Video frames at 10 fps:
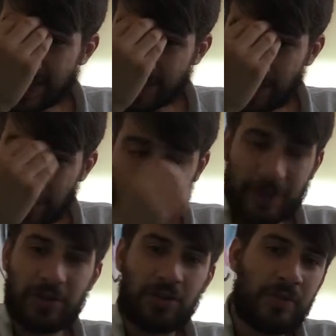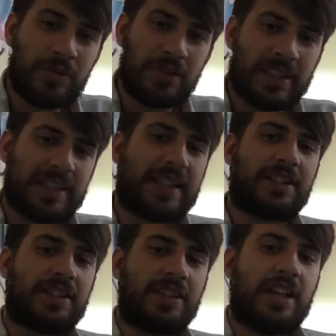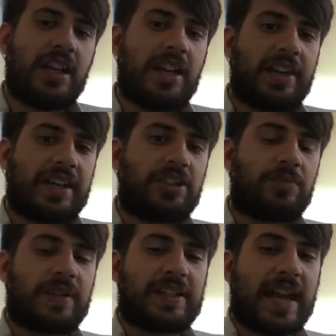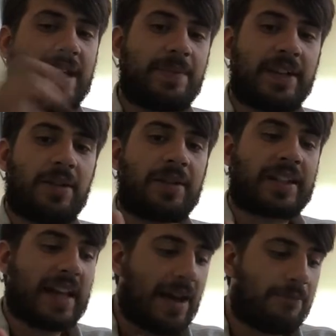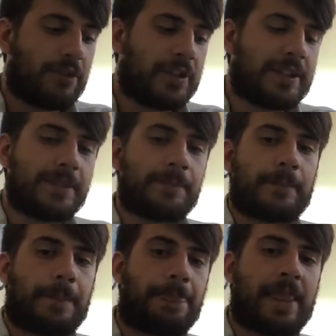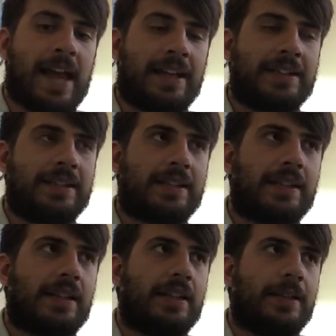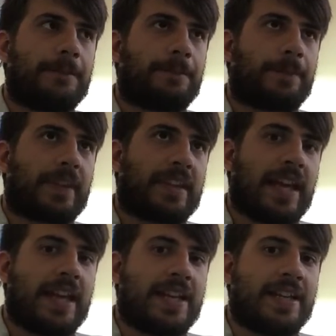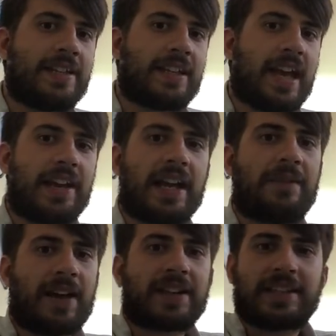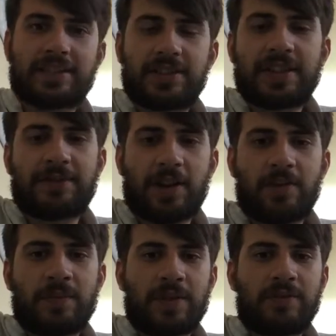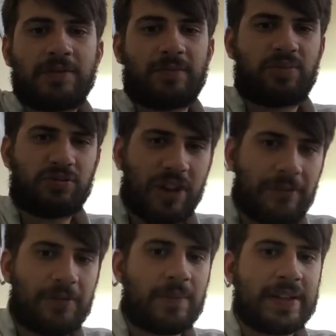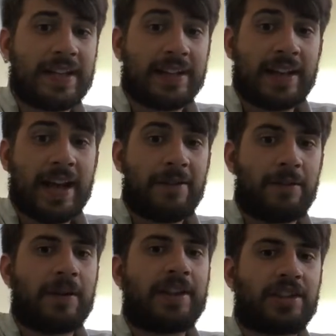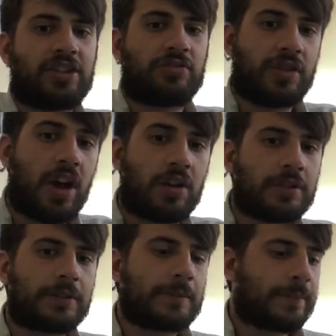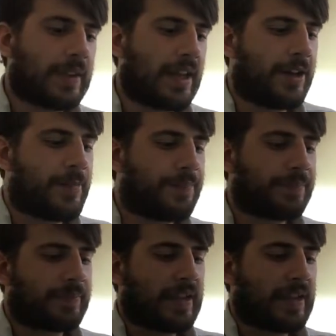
has a mobile phone on them during a session, they should be taping up the cameras, and they can have access to their phone, but preferably in an area where the children aren't.